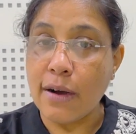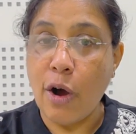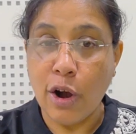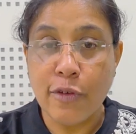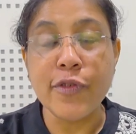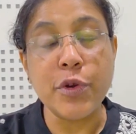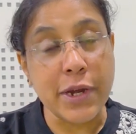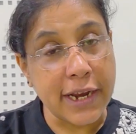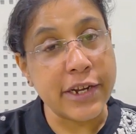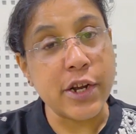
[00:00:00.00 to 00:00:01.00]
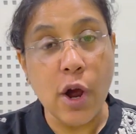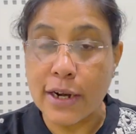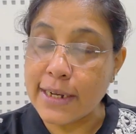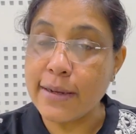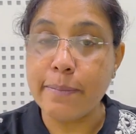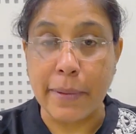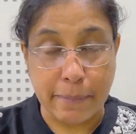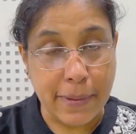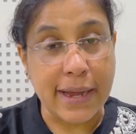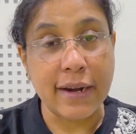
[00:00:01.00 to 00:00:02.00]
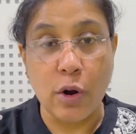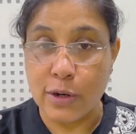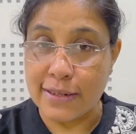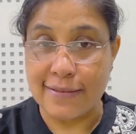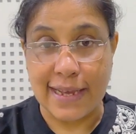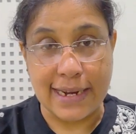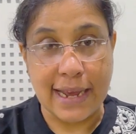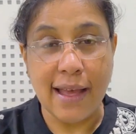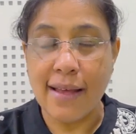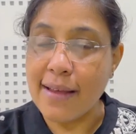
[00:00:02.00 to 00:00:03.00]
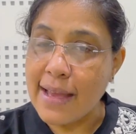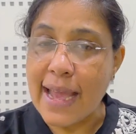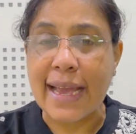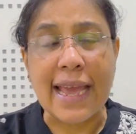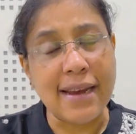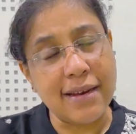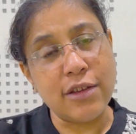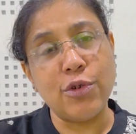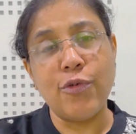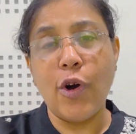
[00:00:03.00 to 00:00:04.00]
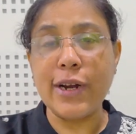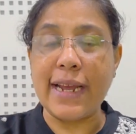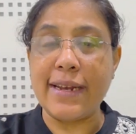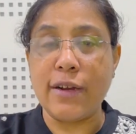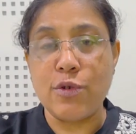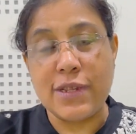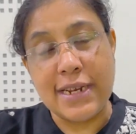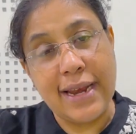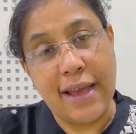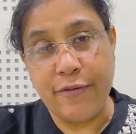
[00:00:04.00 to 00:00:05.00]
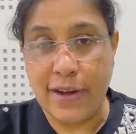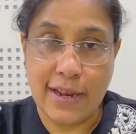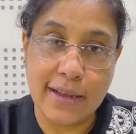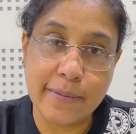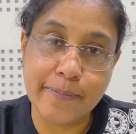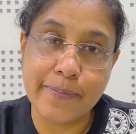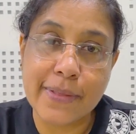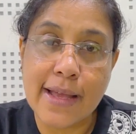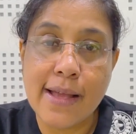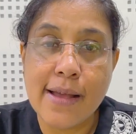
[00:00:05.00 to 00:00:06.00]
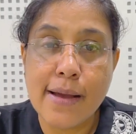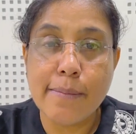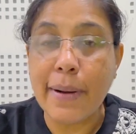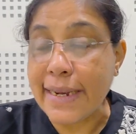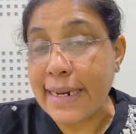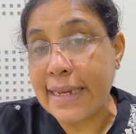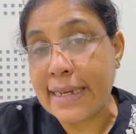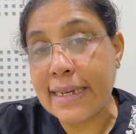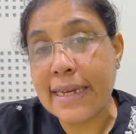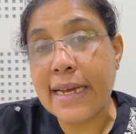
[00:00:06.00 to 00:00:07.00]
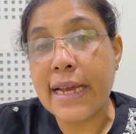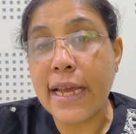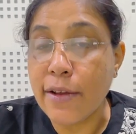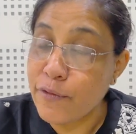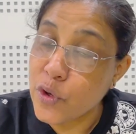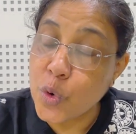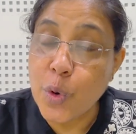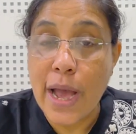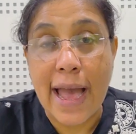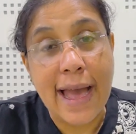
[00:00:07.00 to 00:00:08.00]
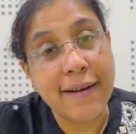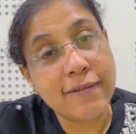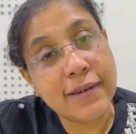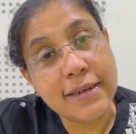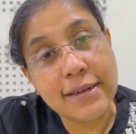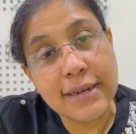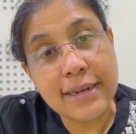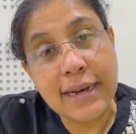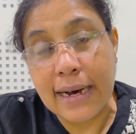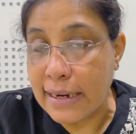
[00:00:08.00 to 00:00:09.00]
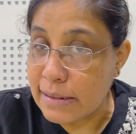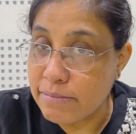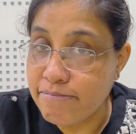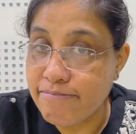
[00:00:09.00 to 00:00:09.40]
all of you need not prepare on this area. Again, you won't get a question every year. But if you have a